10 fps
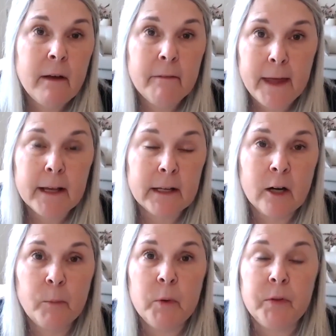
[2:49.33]
That can
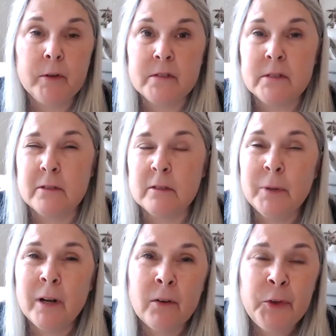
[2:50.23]
help you with your decision.
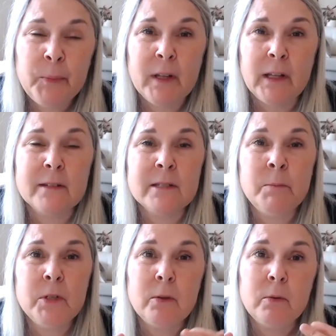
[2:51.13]
But ultimately, it's
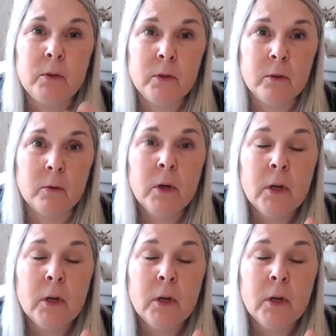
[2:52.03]
up to you.